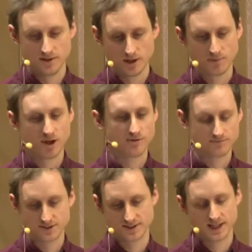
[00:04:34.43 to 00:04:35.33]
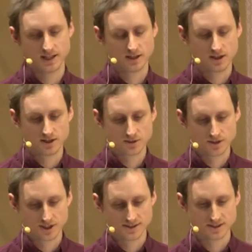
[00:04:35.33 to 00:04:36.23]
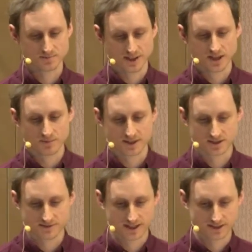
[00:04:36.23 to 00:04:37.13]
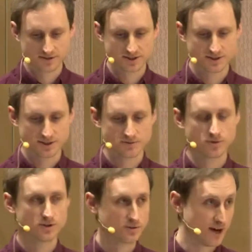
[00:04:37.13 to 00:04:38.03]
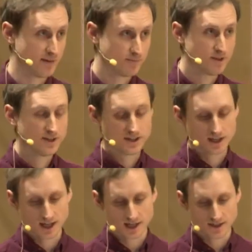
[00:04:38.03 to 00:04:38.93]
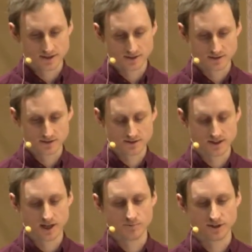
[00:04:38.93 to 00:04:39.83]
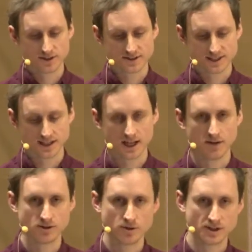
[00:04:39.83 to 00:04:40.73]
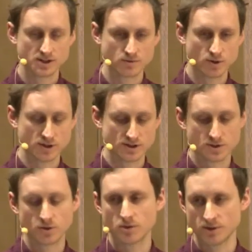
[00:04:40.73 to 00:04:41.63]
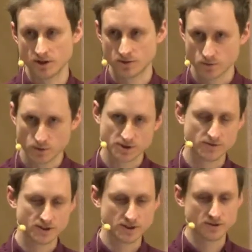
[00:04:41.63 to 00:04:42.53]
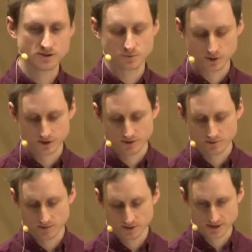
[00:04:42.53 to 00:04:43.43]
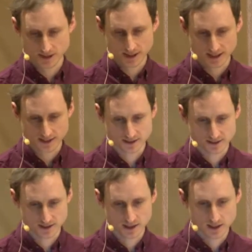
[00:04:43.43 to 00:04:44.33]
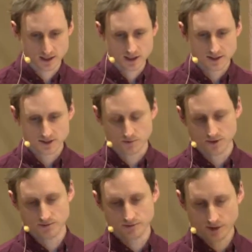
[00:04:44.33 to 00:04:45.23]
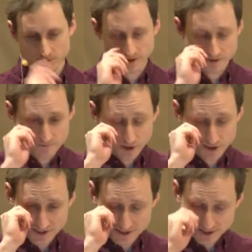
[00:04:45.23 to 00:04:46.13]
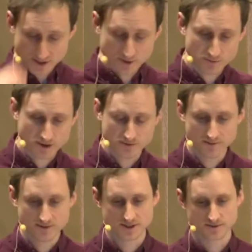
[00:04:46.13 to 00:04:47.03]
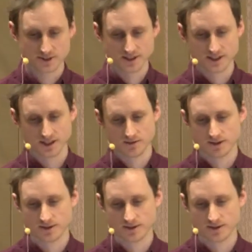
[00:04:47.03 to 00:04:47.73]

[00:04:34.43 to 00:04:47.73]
Apart from just gaining a large audience, it's been a piece of action research for TWAM to help understand how an audience would want to talk about, would want to reuse, would want to republish our collections. So we've got a very modest number of images within there.